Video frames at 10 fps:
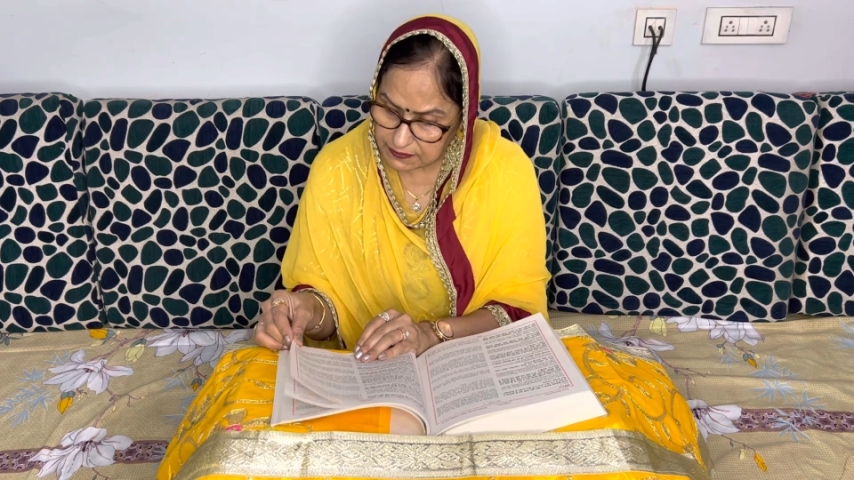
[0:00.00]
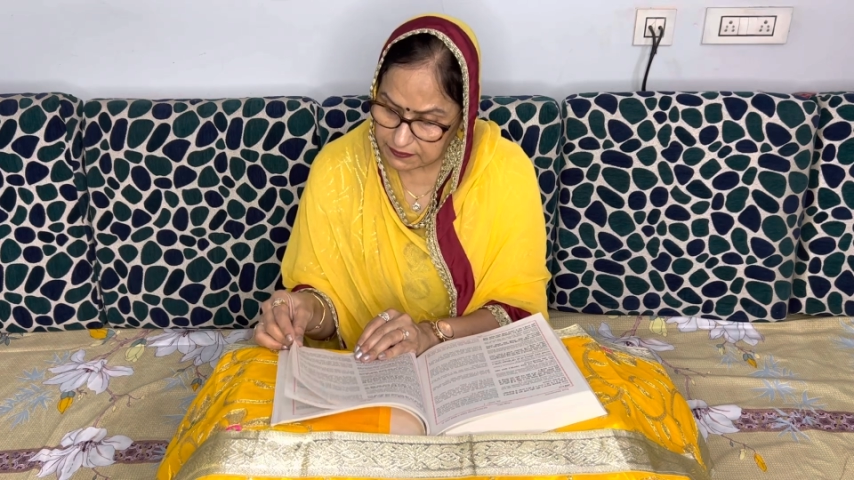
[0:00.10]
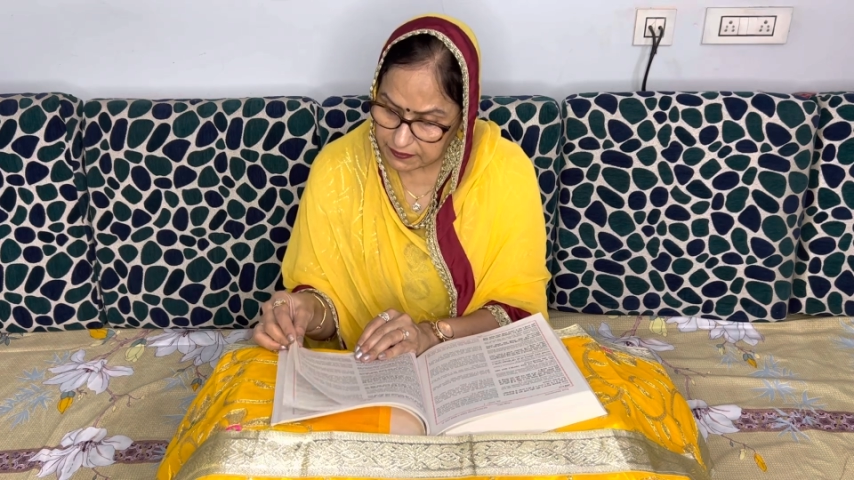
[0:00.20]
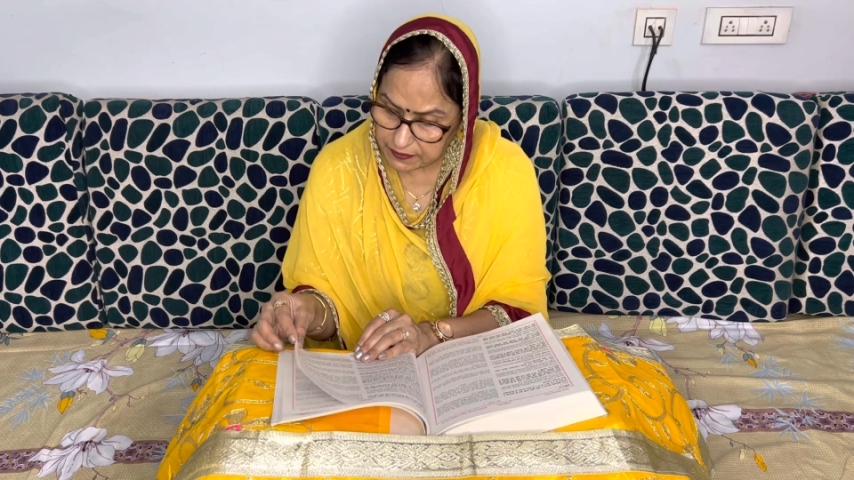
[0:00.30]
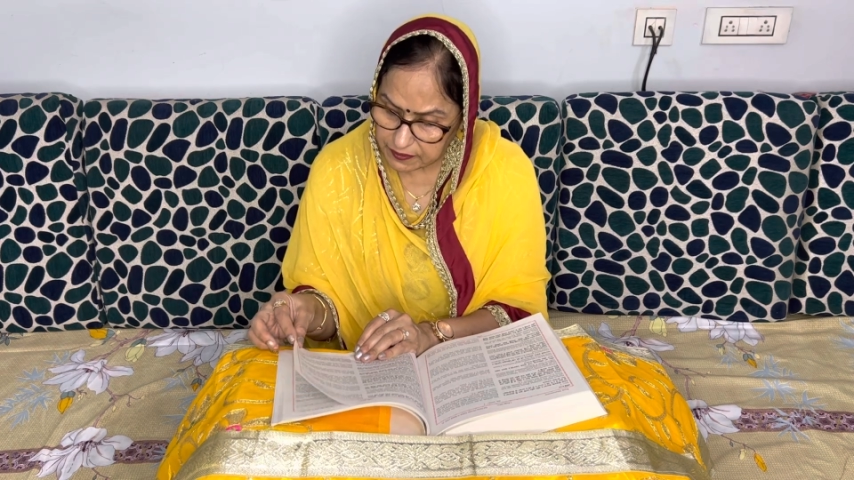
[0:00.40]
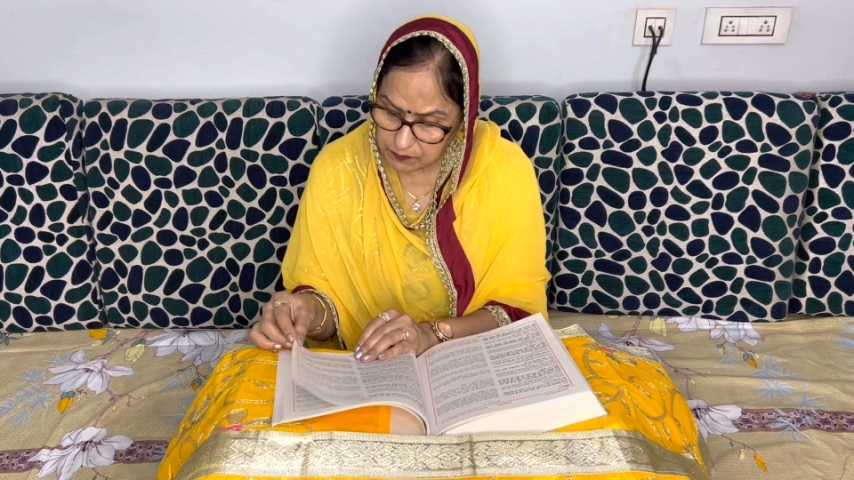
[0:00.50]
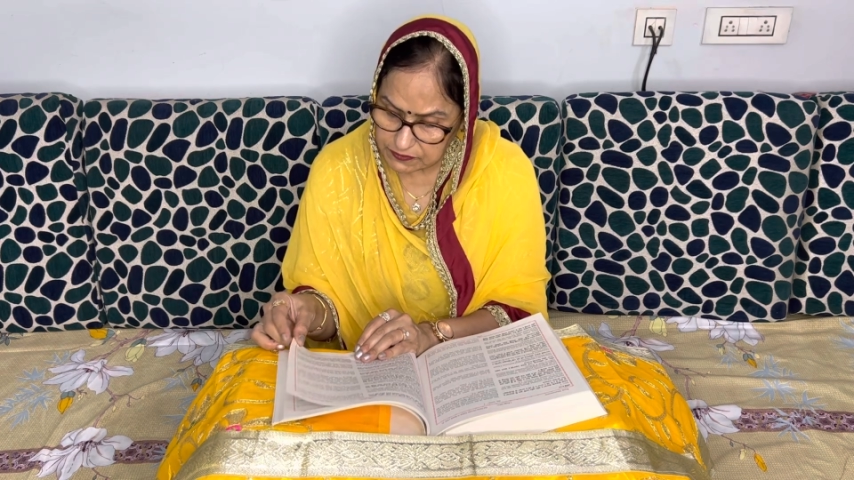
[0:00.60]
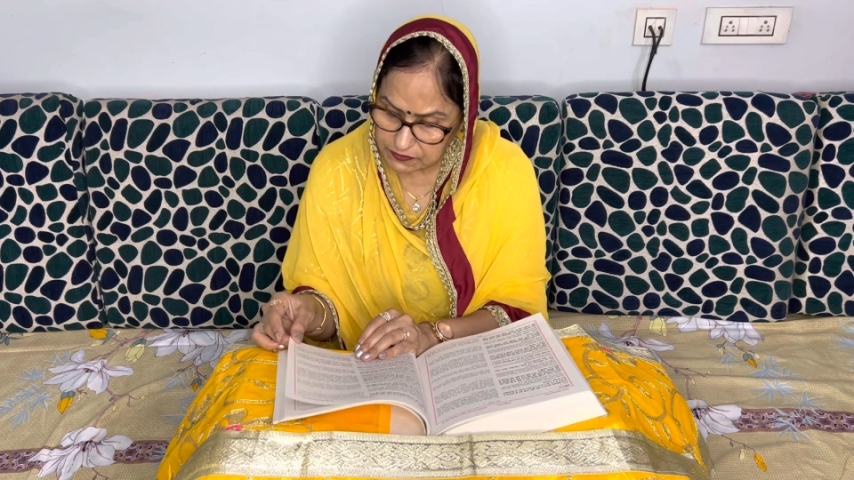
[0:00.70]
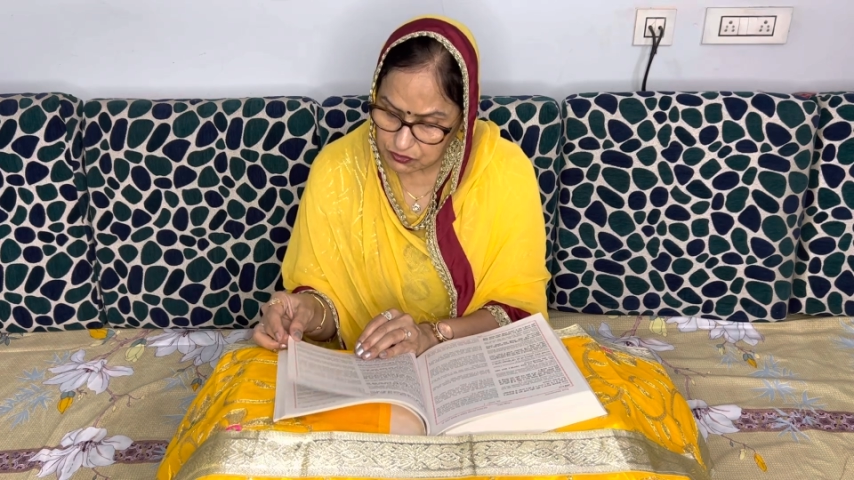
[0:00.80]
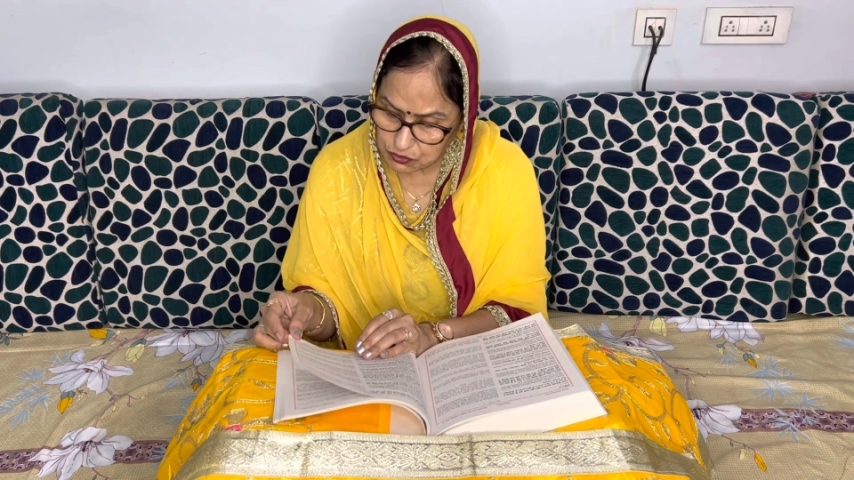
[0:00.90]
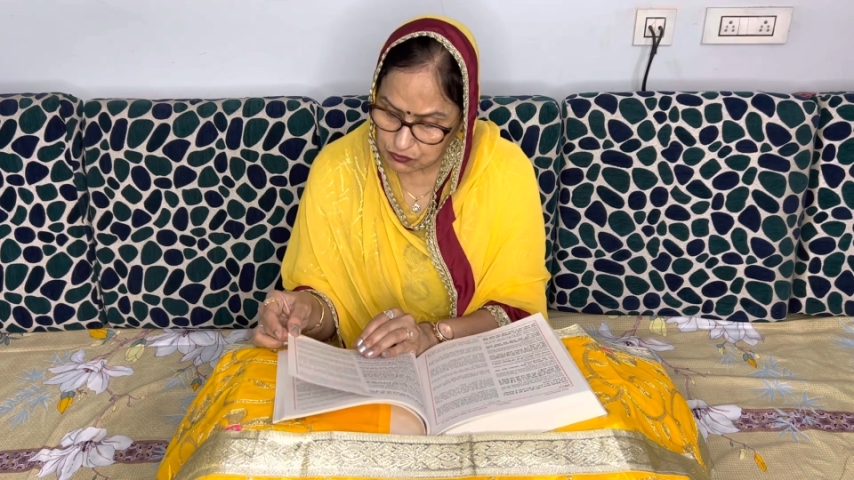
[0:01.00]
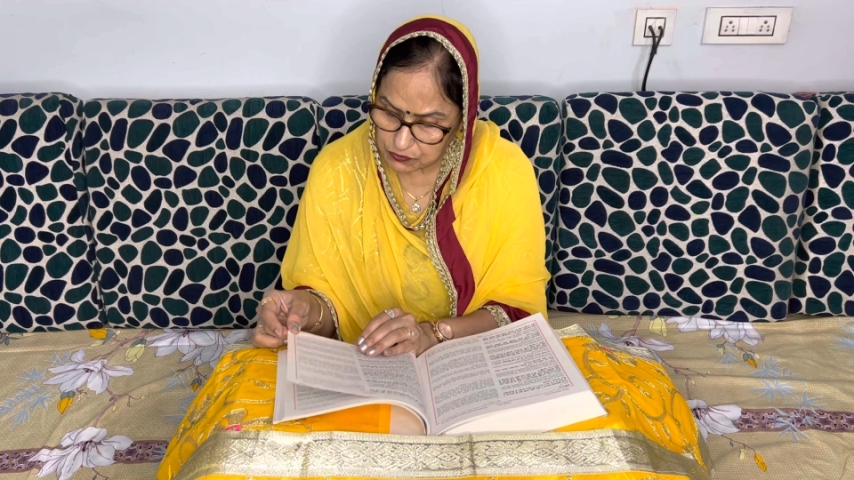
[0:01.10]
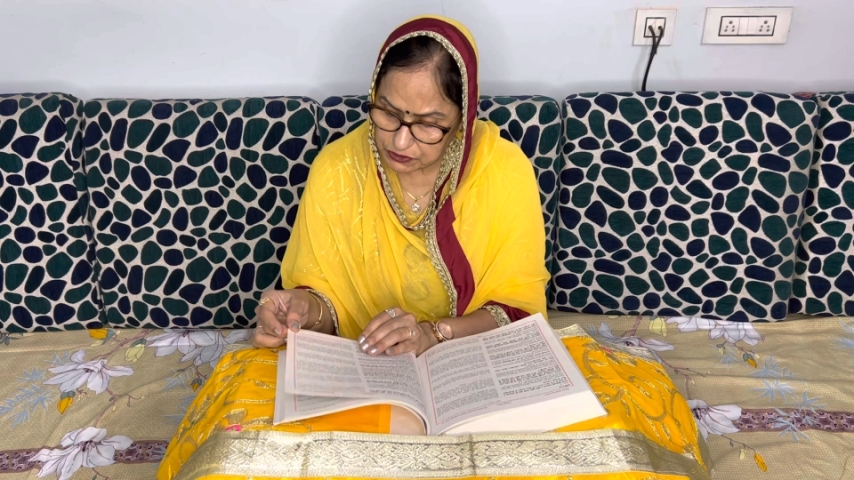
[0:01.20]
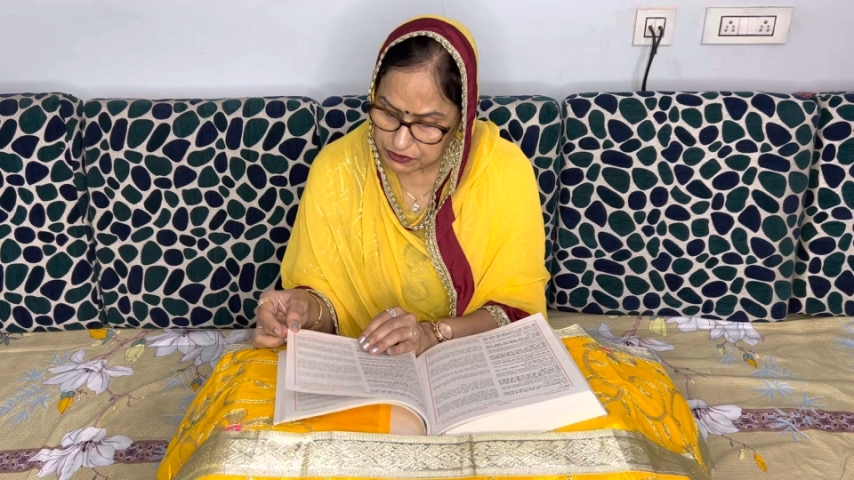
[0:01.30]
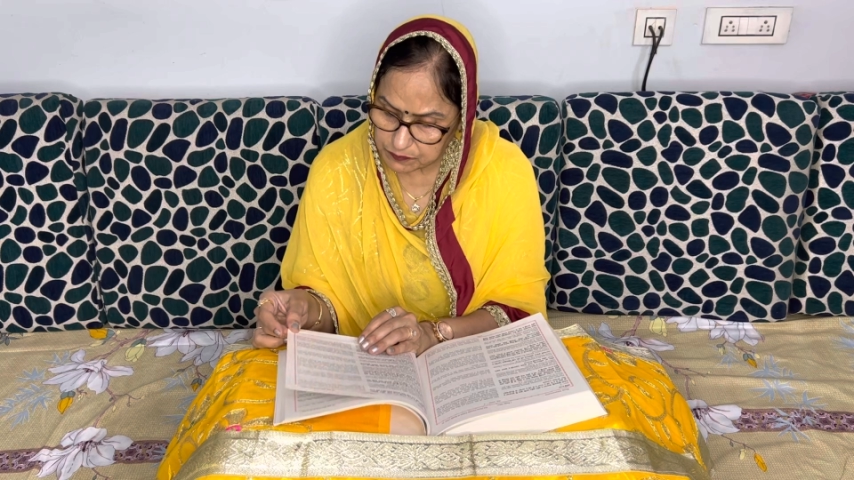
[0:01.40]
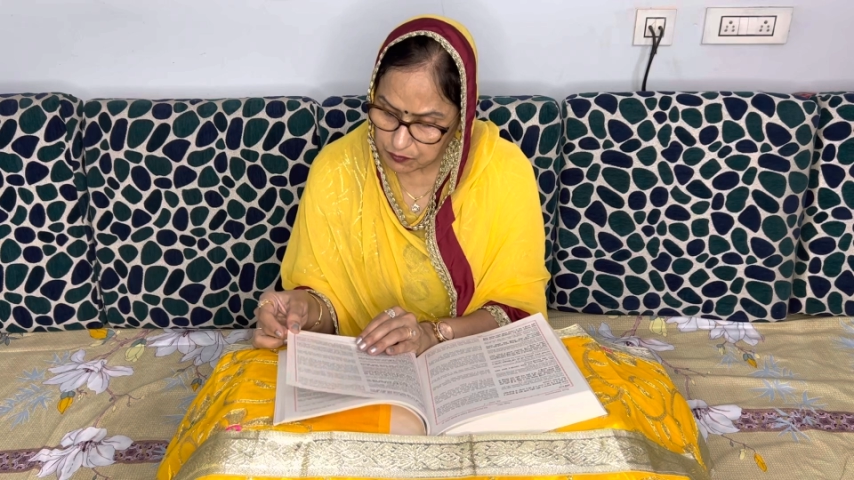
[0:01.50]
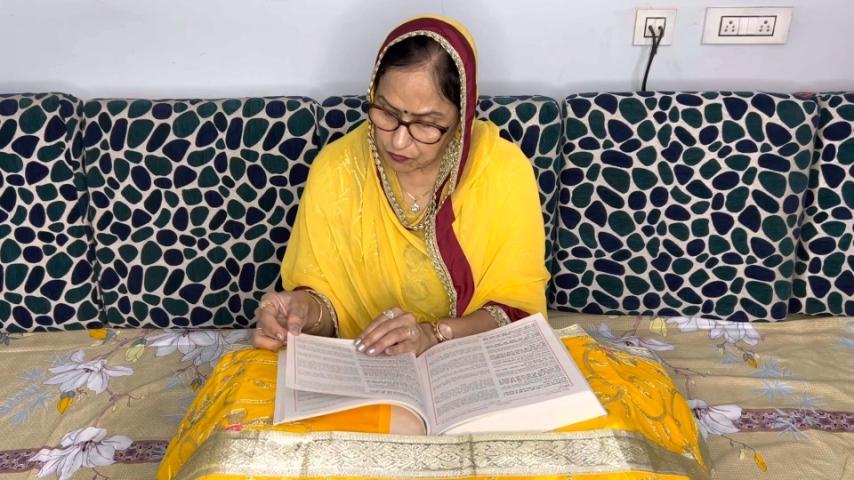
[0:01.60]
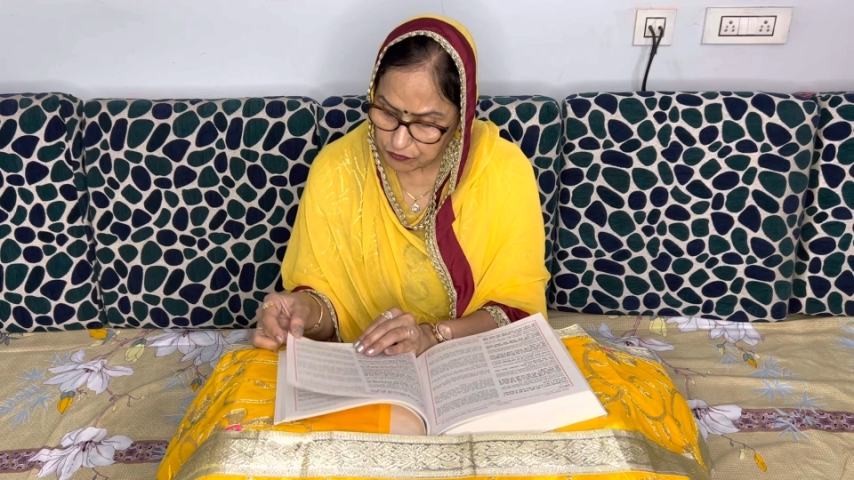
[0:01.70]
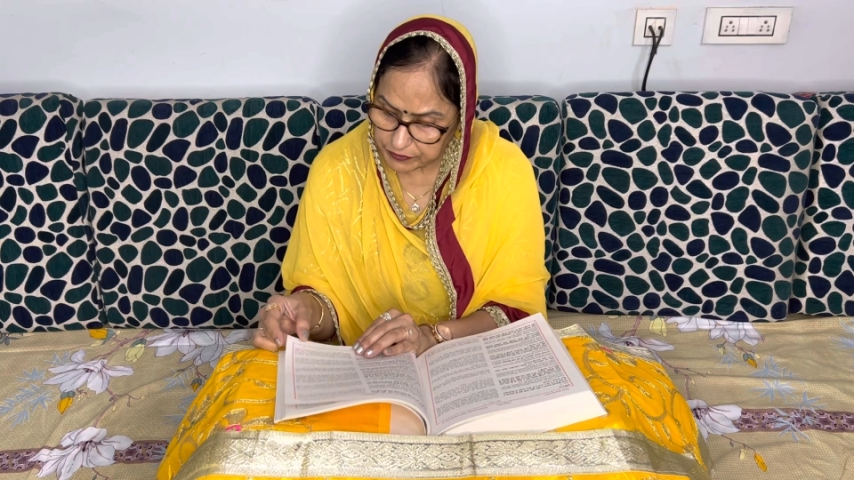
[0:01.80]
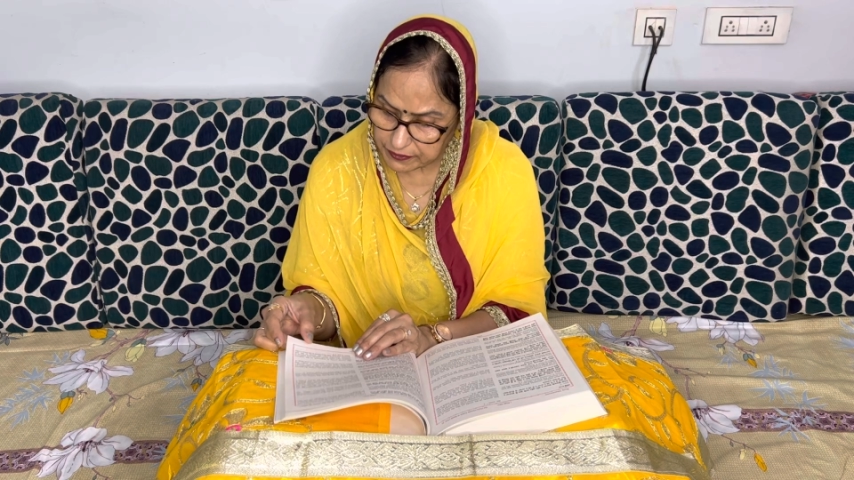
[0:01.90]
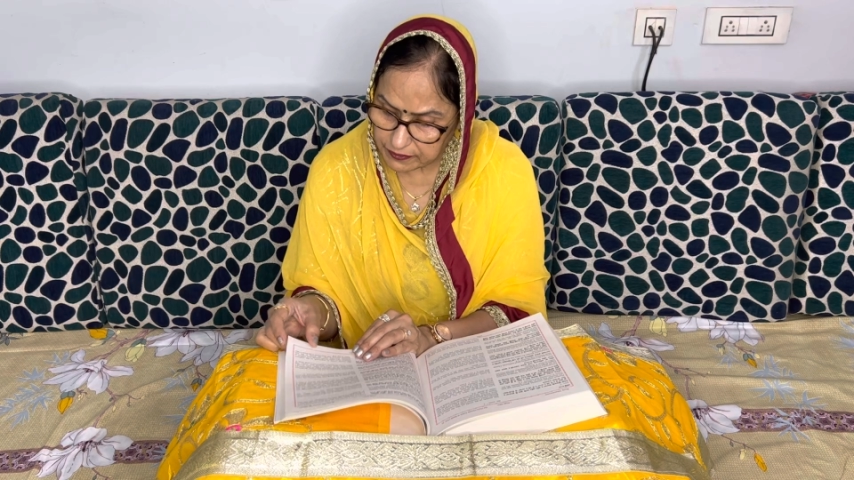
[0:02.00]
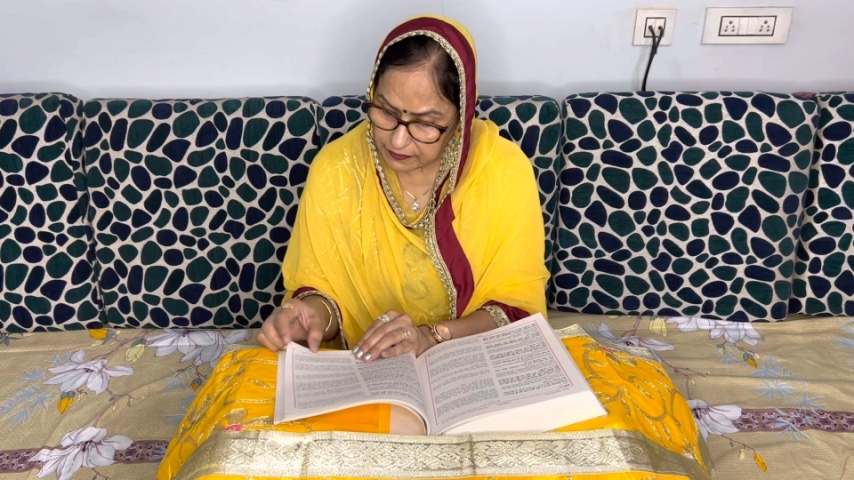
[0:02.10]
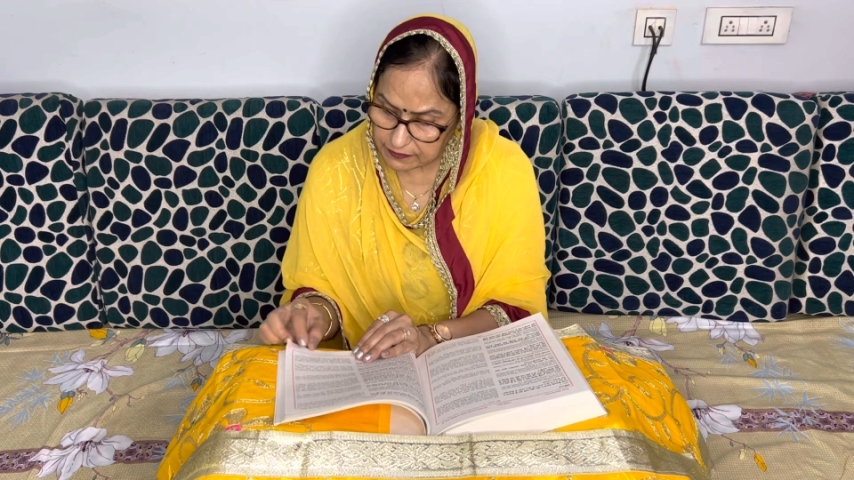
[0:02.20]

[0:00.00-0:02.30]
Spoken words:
the name is the true worship offering.